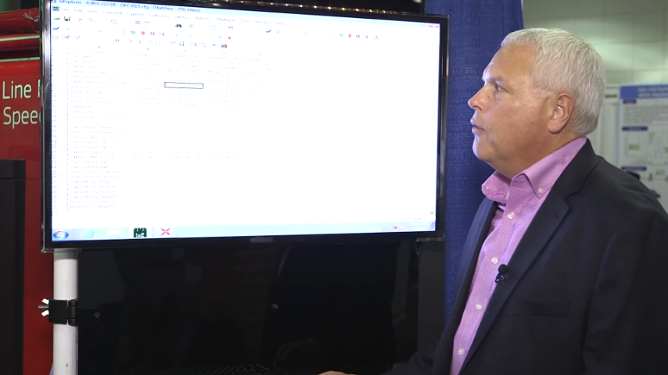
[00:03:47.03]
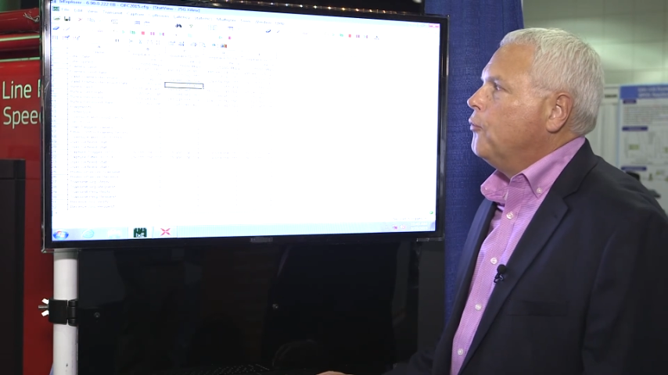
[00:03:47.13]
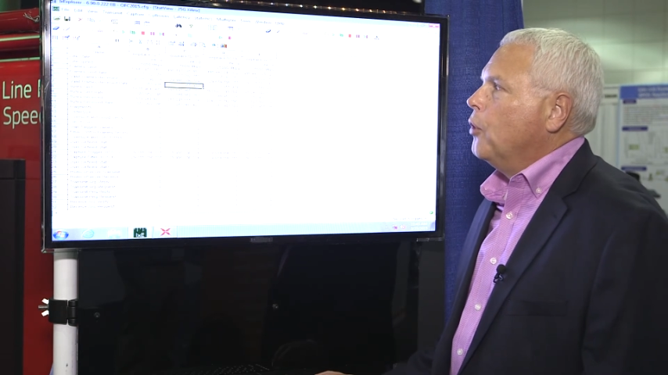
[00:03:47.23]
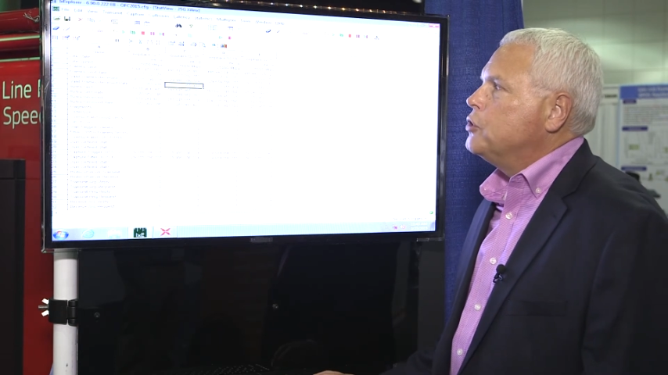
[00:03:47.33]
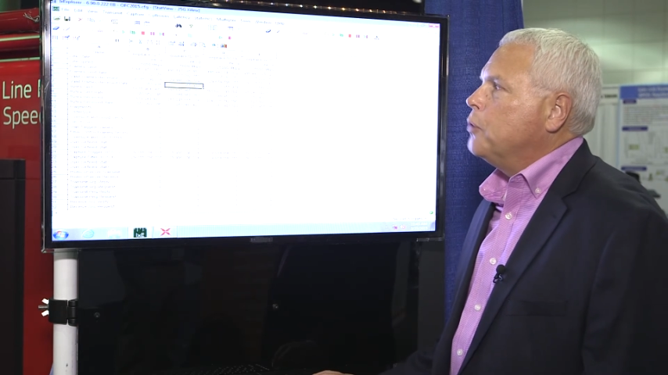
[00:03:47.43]

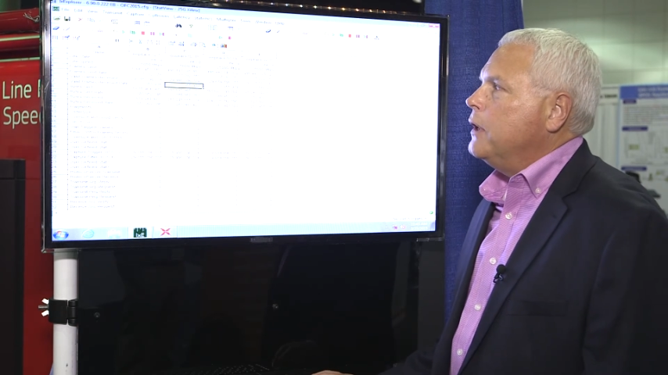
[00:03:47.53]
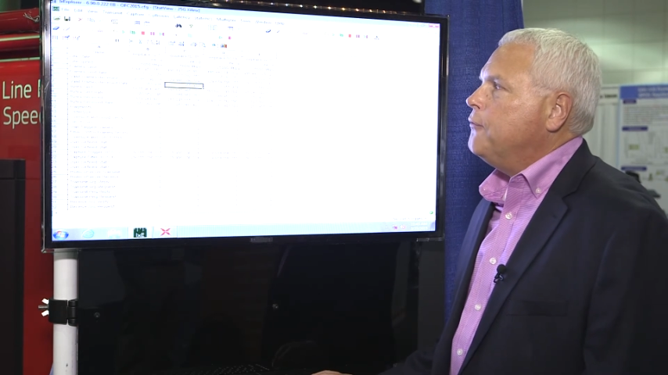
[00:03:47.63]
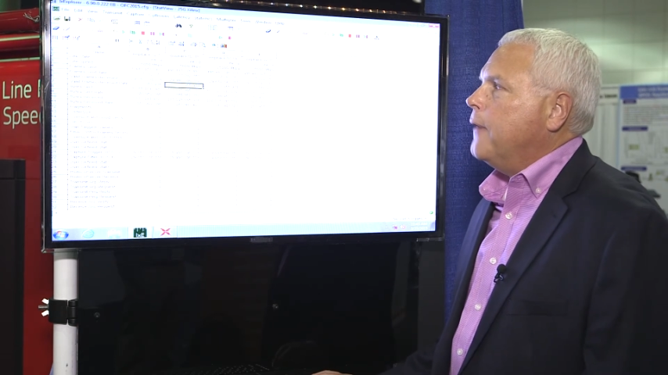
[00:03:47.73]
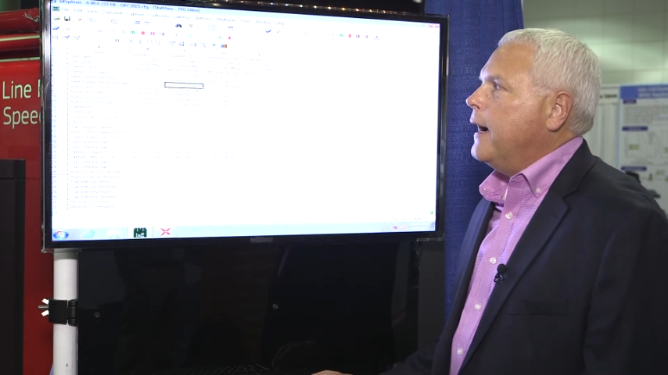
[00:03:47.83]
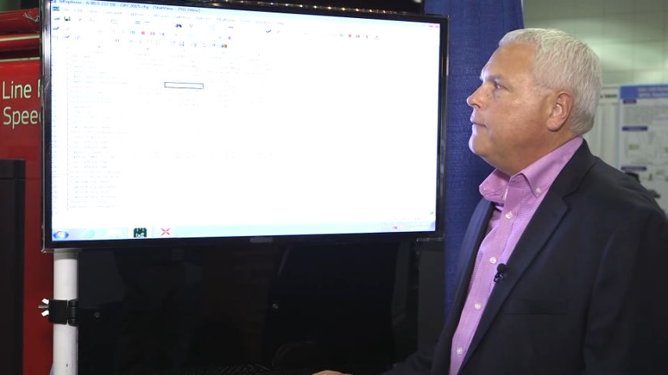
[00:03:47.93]
for
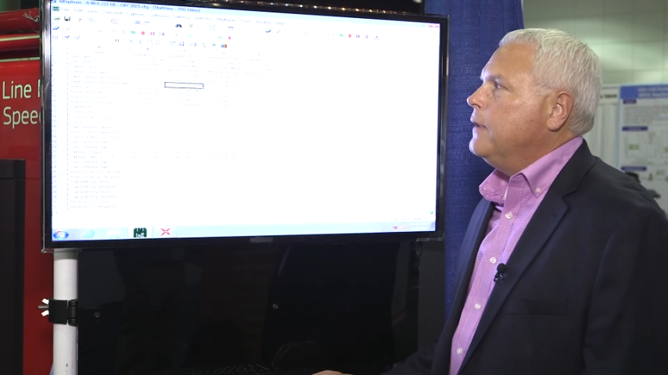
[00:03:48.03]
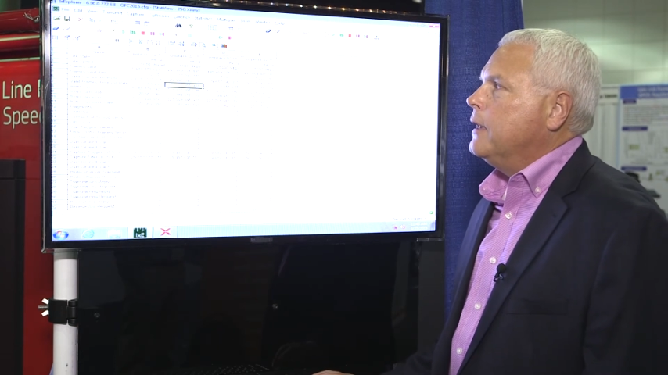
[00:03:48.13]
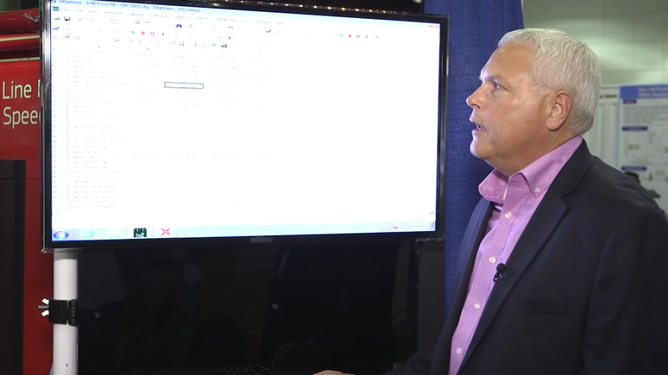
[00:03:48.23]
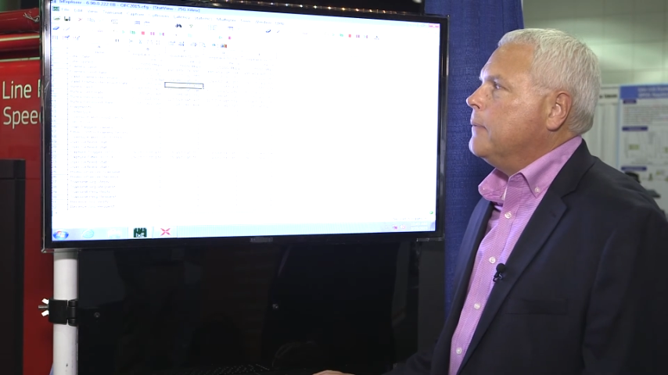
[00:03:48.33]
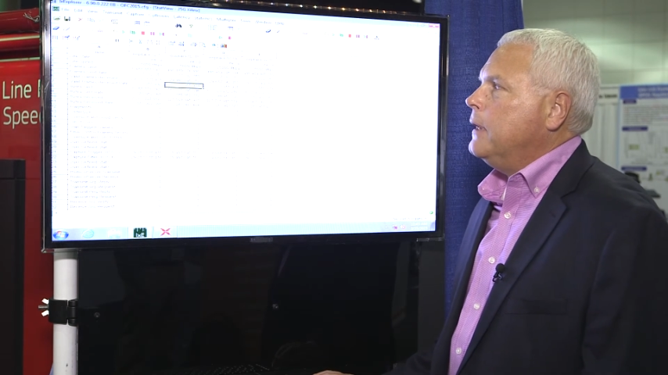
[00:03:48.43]

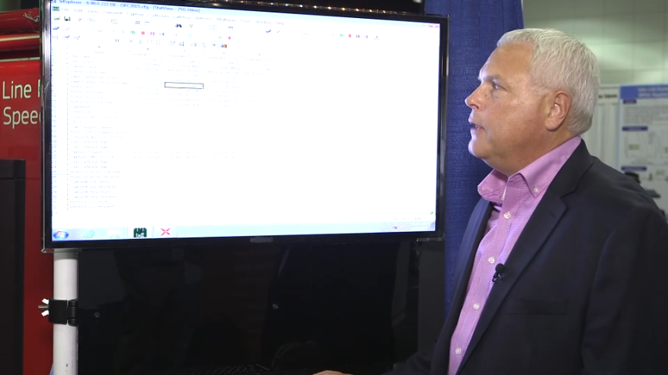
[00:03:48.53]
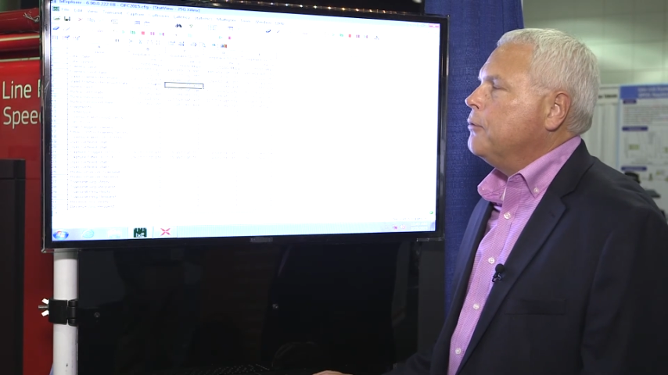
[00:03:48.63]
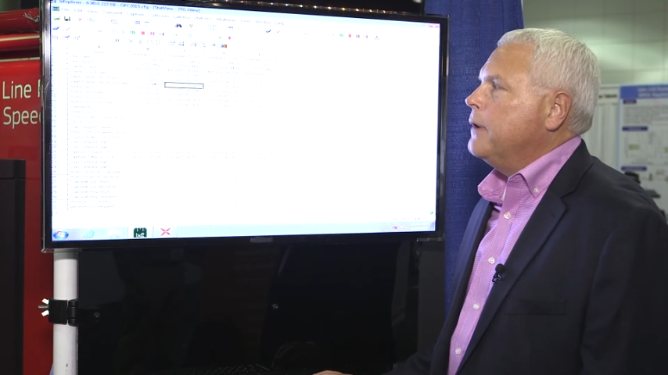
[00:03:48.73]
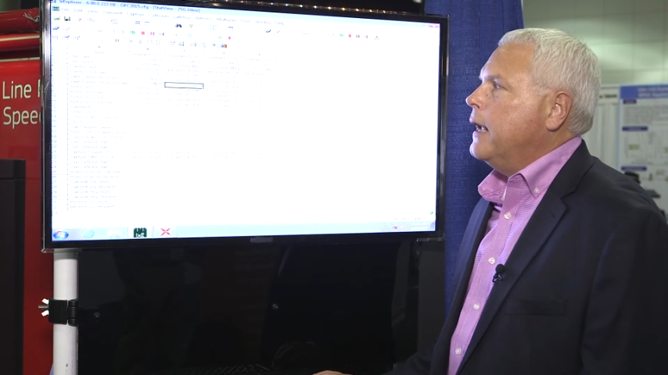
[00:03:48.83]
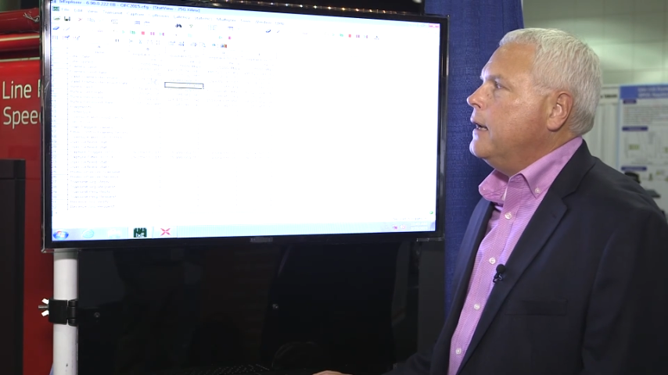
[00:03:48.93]
25 gigabit
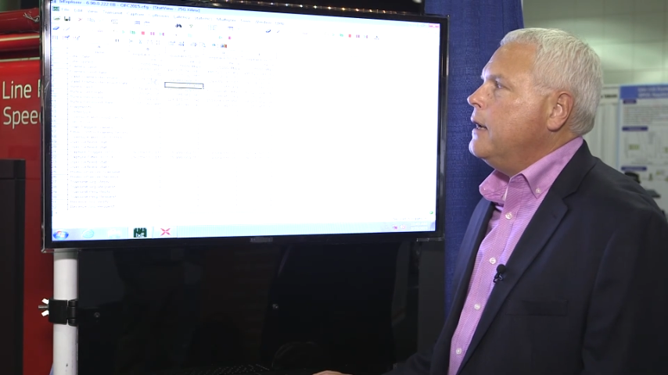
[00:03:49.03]
Ethernet.